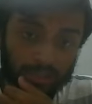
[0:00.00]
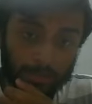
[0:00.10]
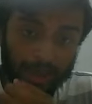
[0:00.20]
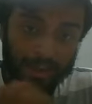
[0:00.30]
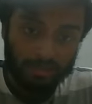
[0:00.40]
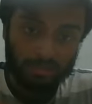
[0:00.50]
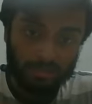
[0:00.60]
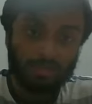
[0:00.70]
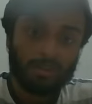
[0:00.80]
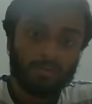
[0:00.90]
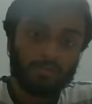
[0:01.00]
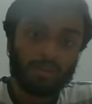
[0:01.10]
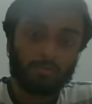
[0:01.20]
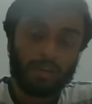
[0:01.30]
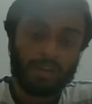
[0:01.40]
the palace
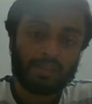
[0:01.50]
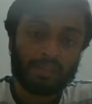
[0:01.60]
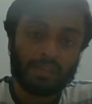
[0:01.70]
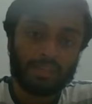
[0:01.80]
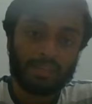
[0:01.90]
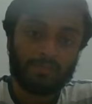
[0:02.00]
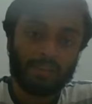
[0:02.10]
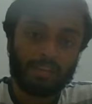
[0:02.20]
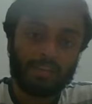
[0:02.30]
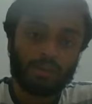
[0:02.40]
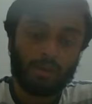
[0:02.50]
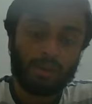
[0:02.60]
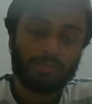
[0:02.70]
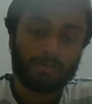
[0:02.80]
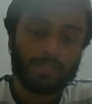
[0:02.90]
where monarchy, where
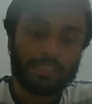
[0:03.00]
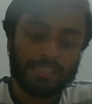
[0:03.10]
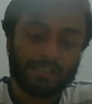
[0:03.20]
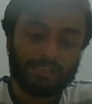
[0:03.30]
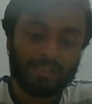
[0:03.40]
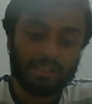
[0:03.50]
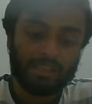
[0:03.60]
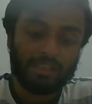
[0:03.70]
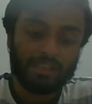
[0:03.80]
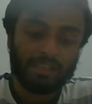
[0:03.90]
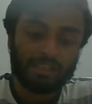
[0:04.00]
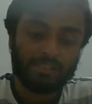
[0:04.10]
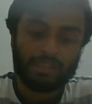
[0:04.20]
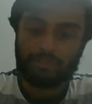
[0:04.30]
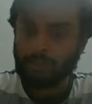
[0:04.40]
royal family
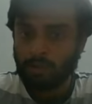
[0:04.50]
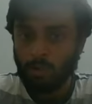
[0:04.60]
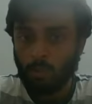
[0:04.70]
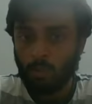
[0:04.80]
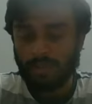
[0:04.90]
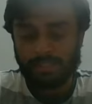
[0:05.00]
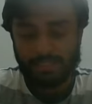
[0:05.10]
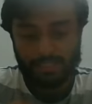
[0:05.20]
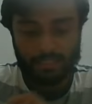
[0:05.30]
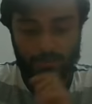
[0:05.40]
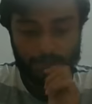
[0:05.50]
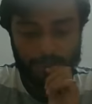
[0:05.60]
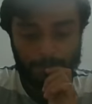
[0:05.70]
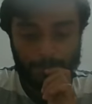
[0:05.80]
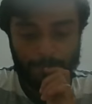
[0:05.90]
lived was sieged by
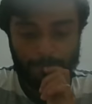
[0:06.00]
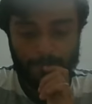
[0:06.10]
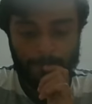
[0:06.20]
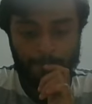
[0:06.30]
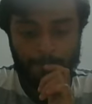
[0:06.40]
the people.